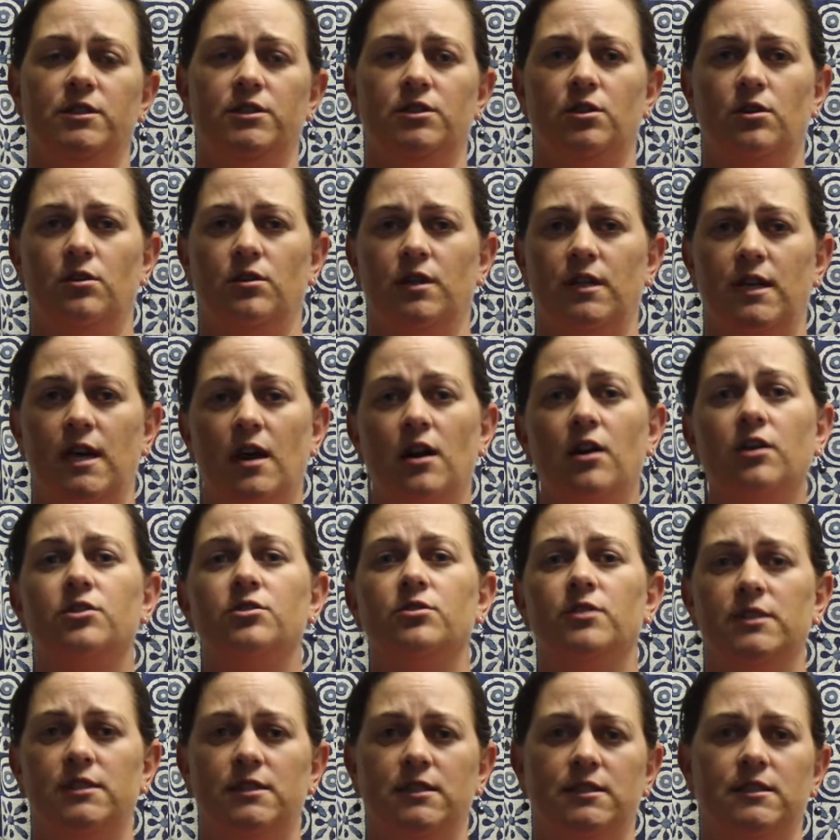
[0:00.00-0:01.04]
So the
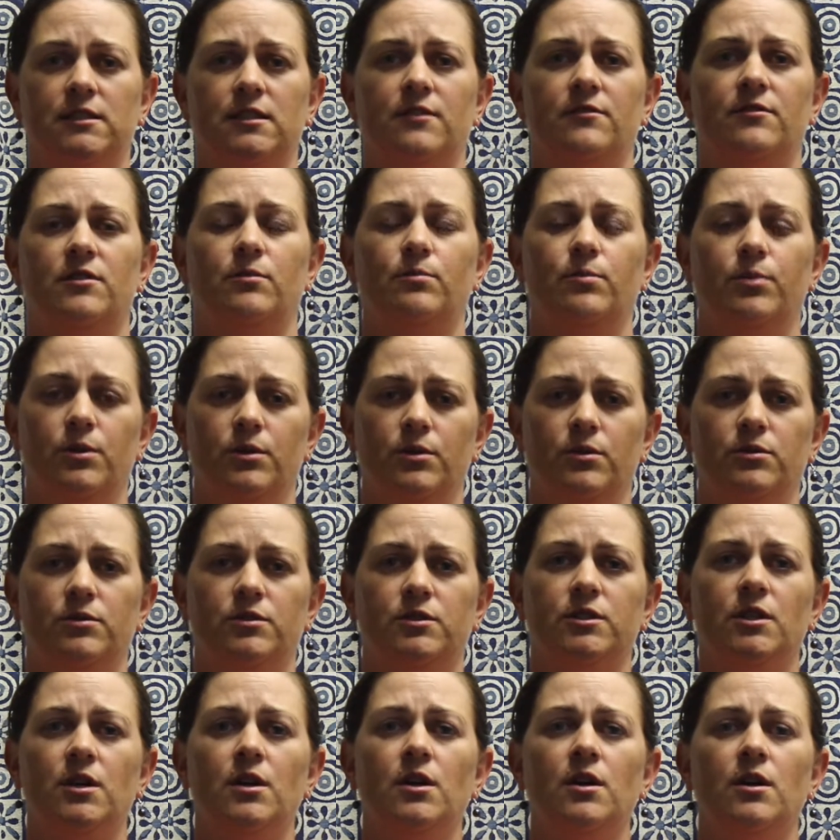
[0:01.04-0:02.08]
characteristics of the
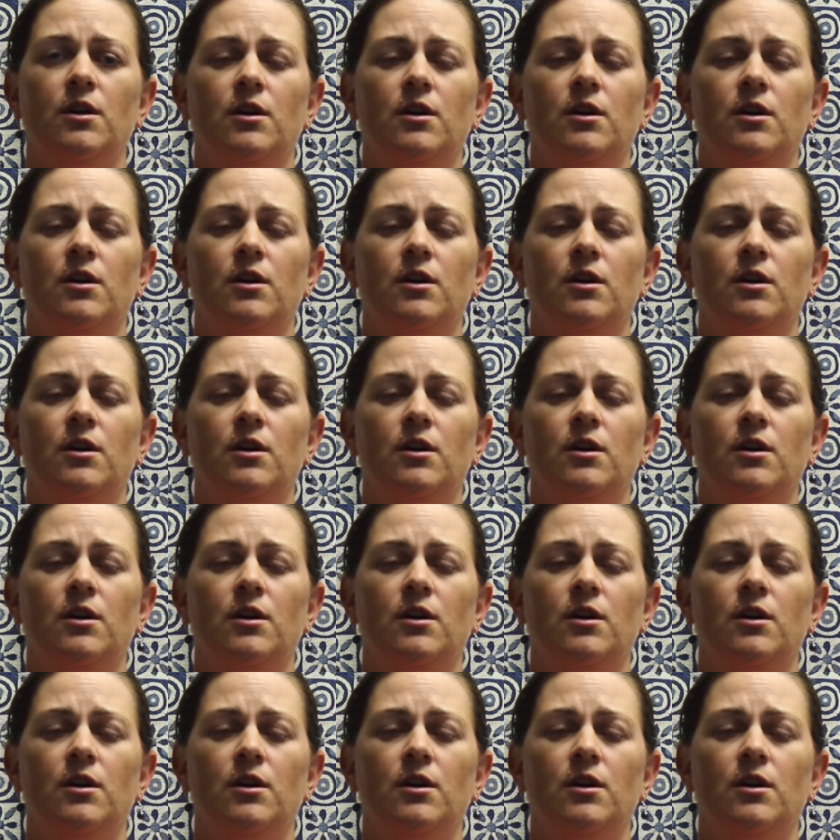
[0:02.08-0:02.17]
bruise,